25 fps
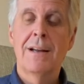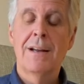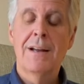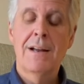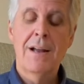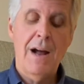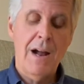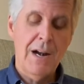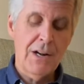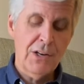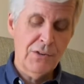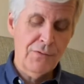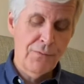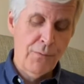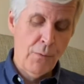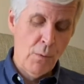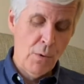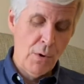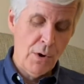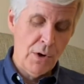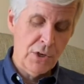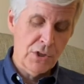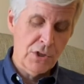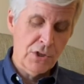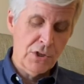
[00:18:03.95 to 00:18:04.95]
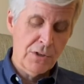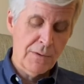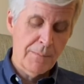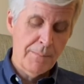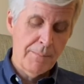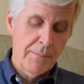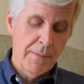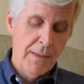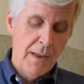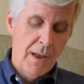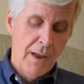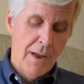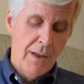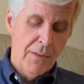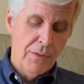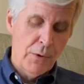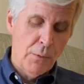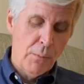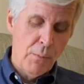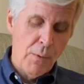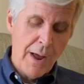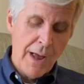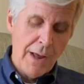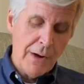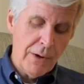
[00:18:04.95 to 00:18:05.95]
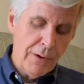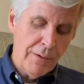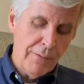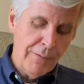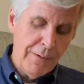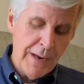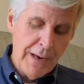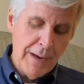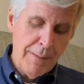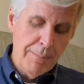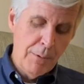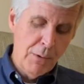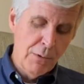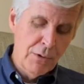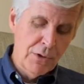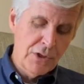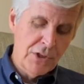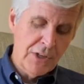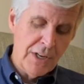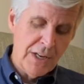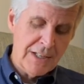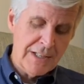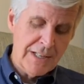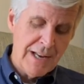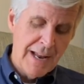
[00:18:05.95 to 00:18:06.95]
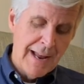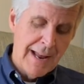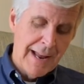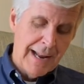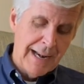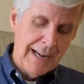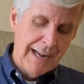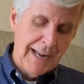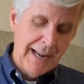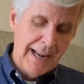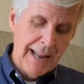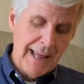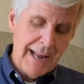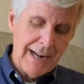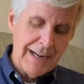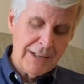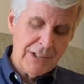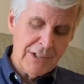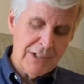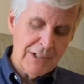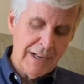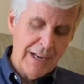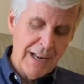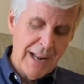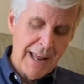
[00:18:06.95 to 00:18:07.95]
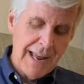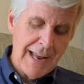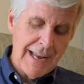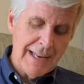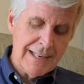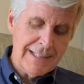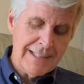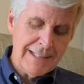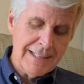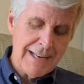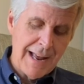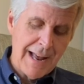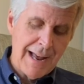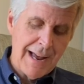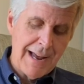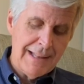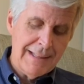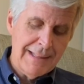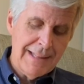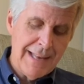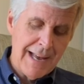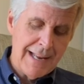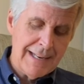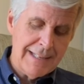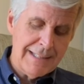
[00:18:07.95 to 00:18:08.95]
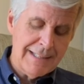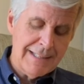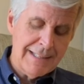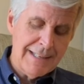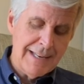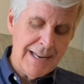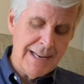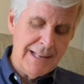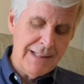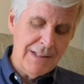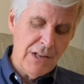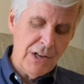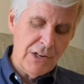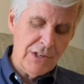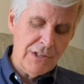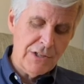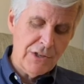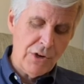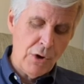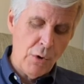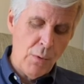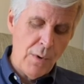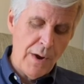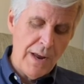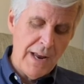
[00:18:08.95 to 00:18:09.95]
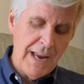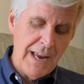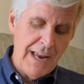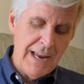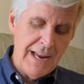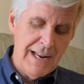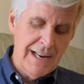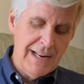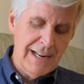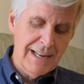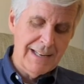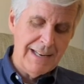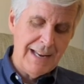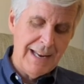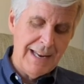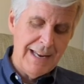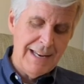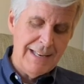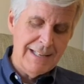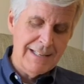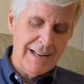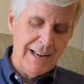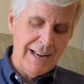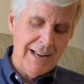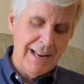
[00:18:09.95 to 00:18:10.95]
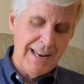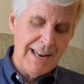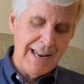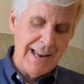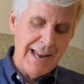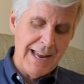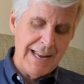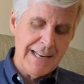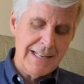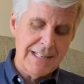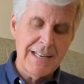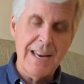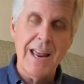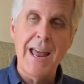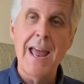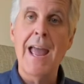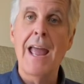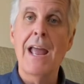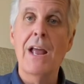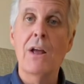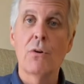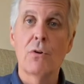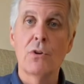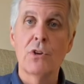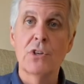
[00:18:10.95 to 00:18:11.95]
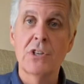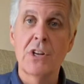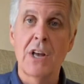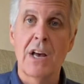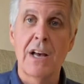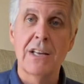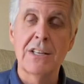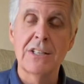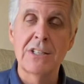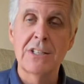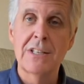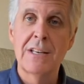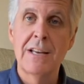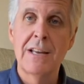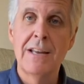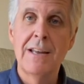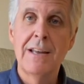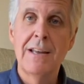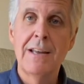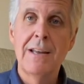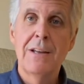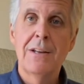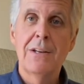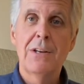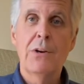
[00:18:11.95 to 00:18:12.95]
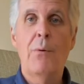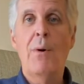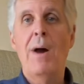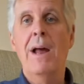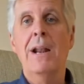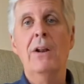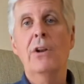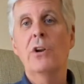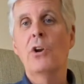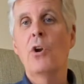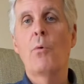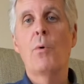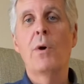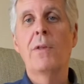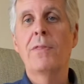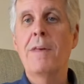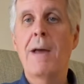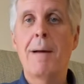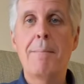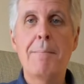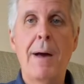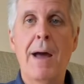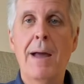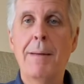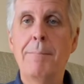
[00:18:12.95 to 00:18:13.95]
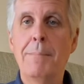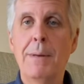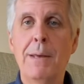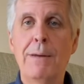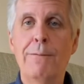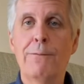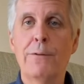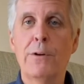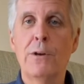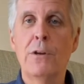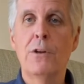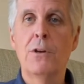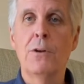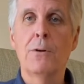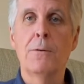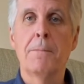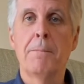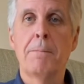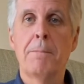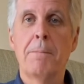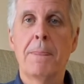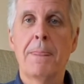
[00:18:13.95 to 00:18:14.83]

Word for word: God is for us. The writer of Hebrews says, Let us lay aside that sin that so easily entangles us. Now, I don't know what that might be for you.